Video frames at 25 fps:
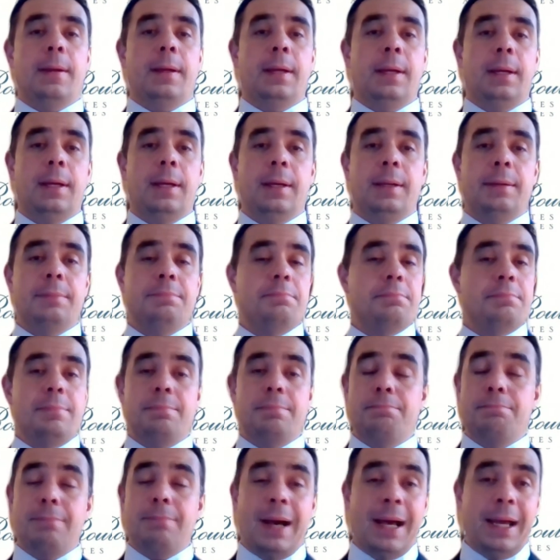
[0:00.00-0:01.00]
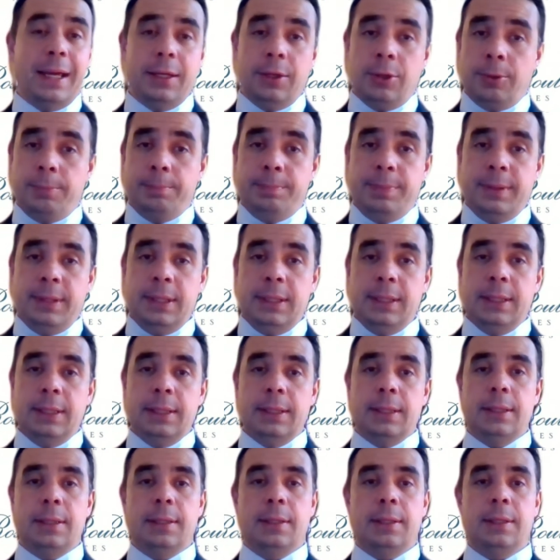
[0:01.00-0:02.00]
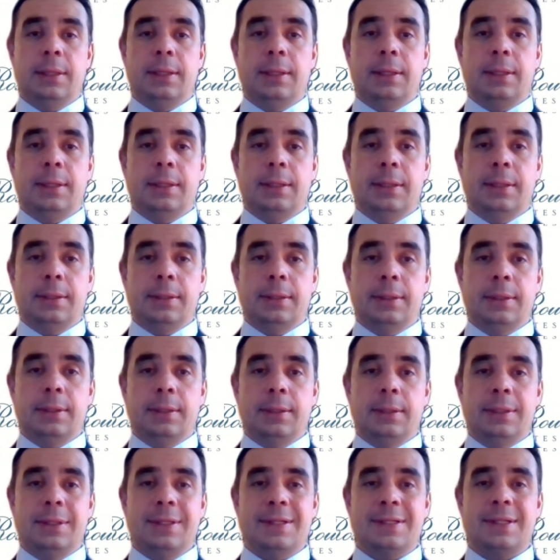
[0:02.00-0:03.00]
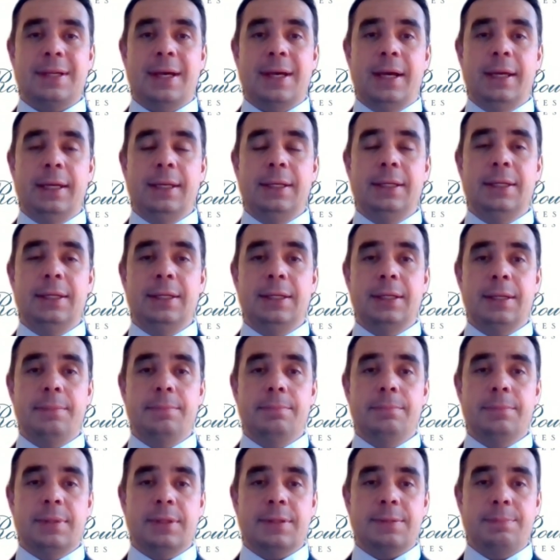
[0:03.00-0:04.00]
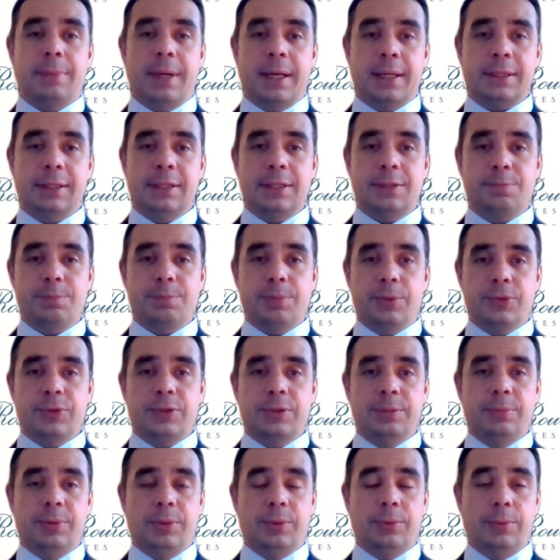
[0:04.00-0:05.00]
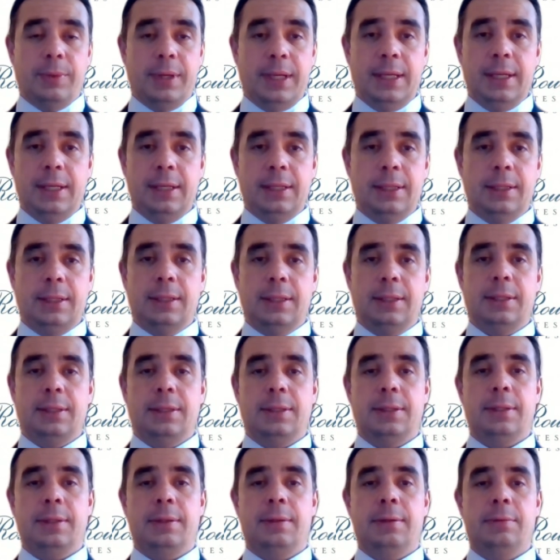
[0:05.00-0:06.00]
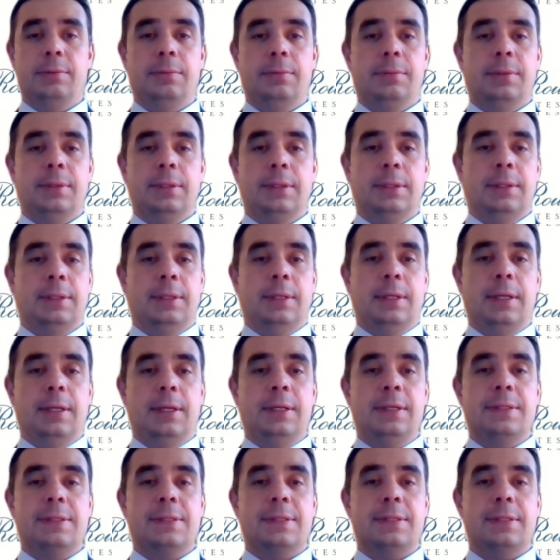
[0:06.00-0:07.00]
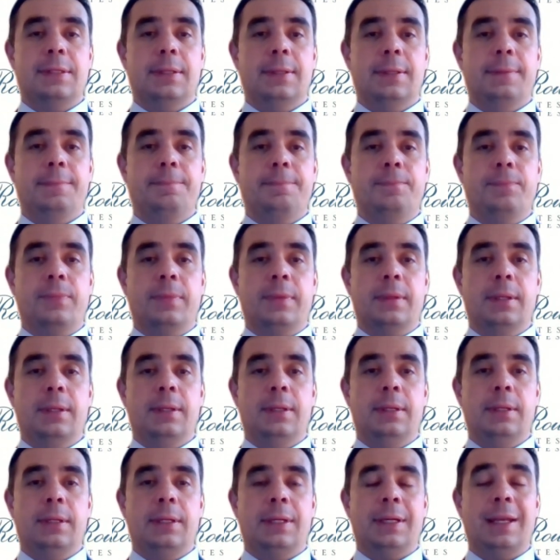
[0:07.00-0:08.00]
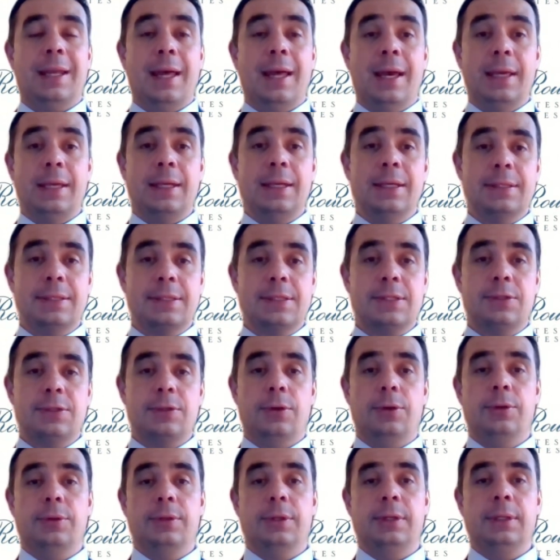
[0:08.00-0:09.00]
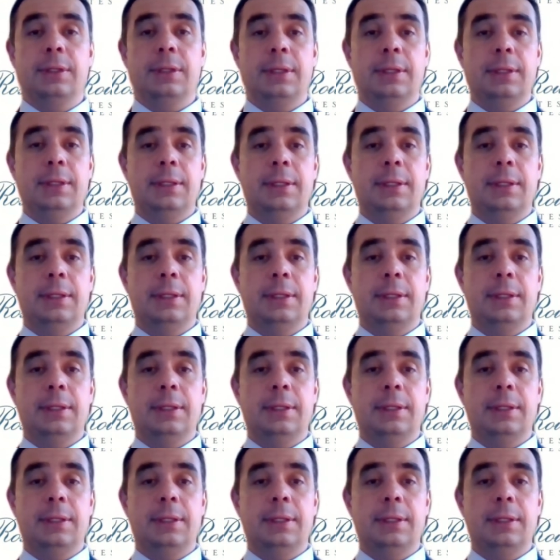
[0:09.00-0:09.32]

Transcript: uh, might not be uh, uh, designed in the smartest possible way. Uh, its um, reliance on